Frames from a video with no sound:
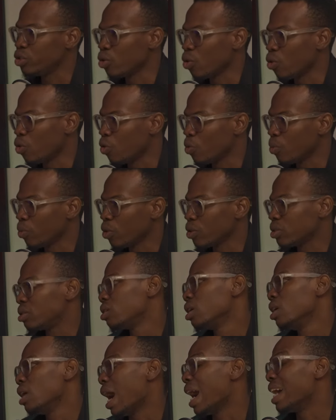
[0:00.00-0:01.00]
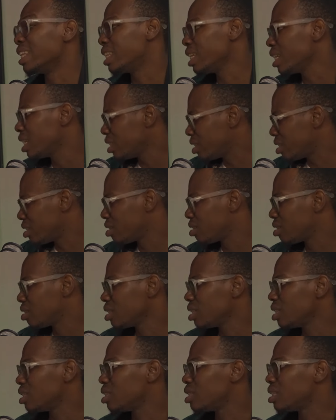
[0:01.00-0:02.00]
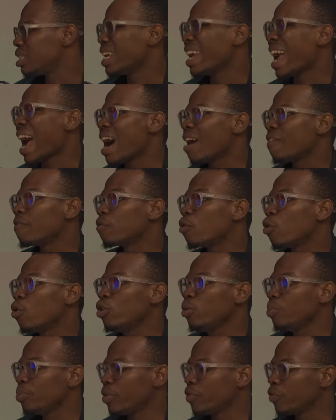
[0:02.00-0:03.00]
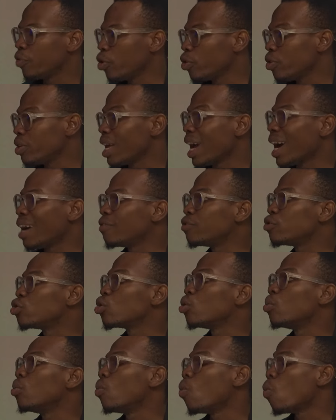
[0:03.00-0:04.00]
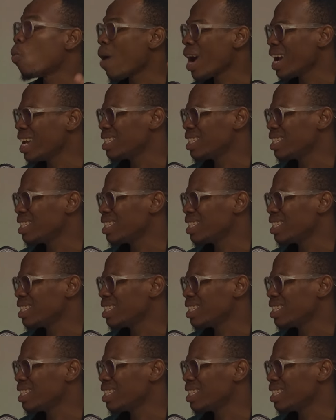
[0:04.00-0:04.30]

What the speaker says: home? Because I think it's they have gone before you. They have some wise